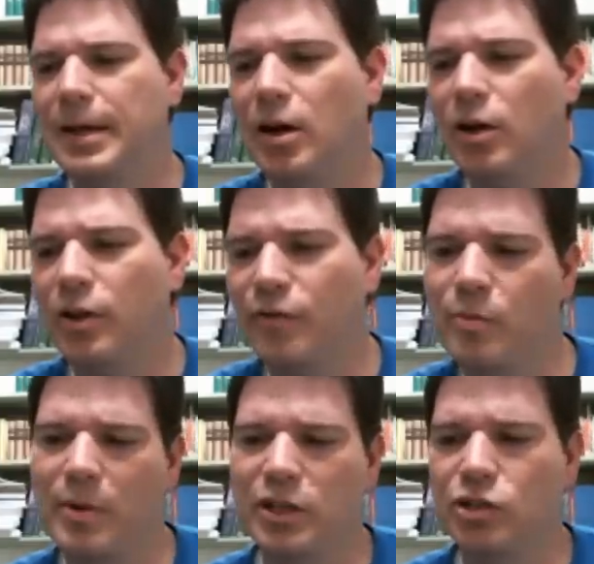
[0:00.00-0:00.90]
All the
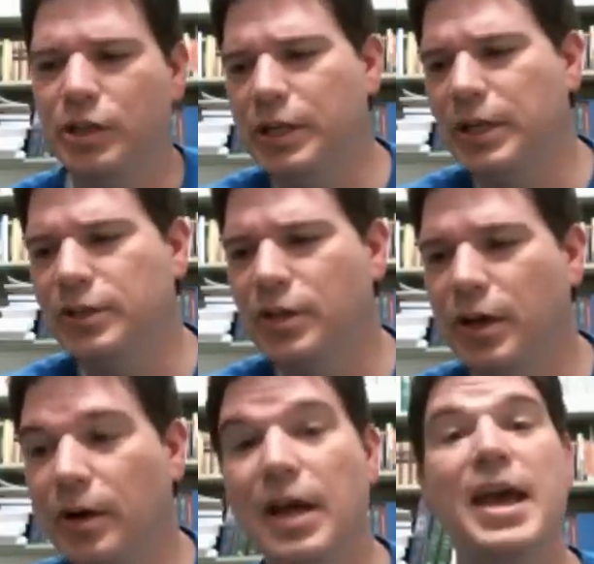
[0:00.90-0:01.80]
information you need is
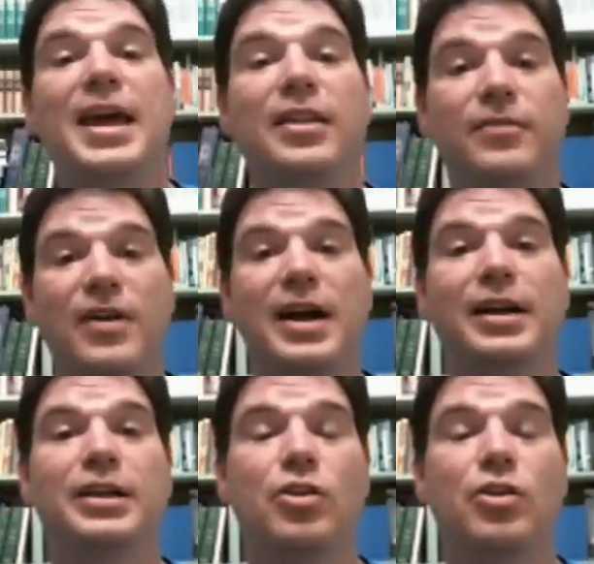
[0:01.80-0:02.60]
there. And then finally,